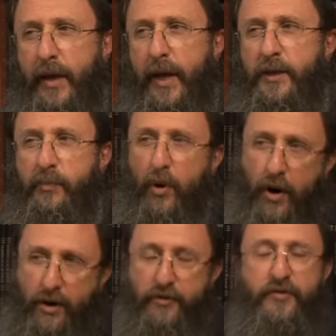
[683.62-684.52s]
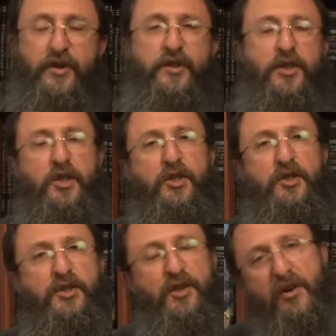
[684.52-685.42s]
as part of the
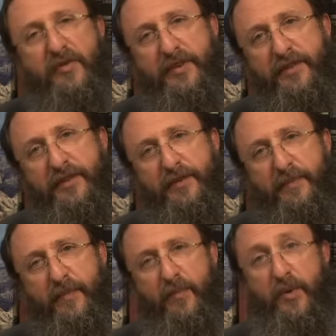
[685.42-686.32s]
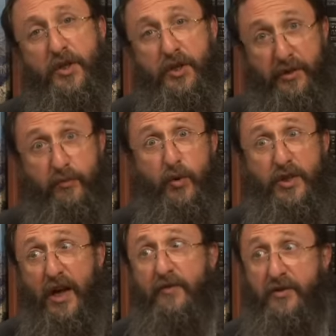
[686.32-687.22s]
additional service, which the
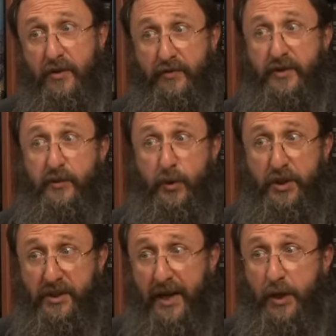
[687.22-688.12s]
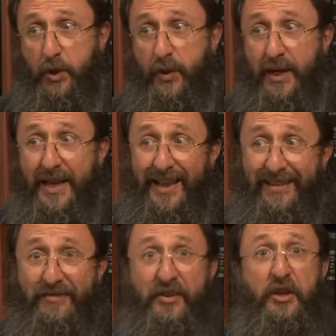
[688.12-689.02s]
Musaf service, which is actually an
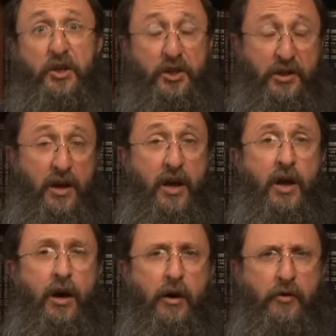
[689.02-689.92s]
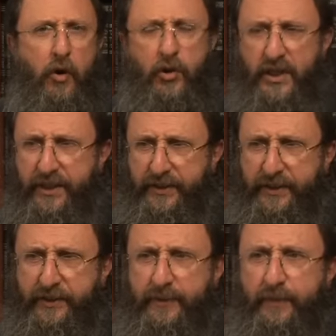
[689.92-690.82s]
elevation of
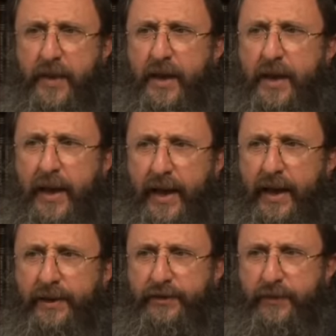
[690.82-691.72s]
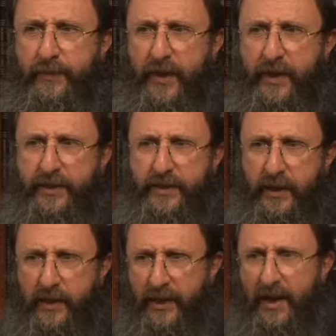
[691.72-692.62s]
holiness, and it is the
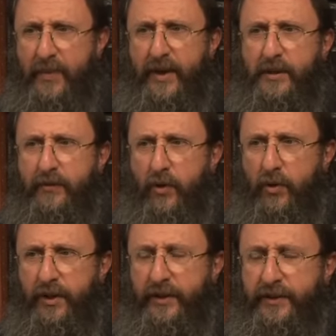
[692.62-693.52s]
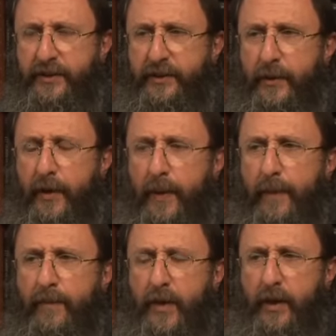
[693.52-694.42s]
climax of holiness
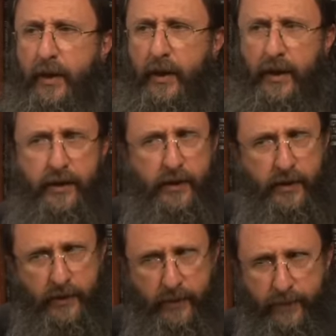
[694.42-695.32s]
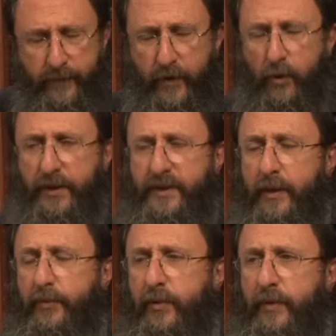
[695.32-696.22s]
in the Holy
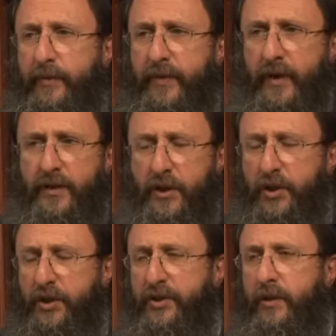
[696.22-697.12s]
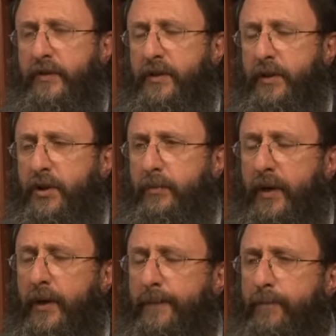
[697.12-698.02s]
Temple, the additional service on
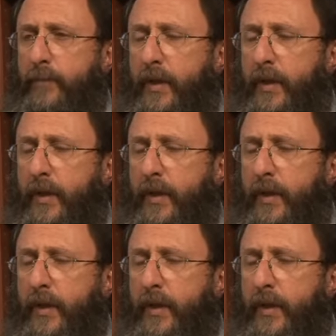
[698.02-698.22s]
Shabbat,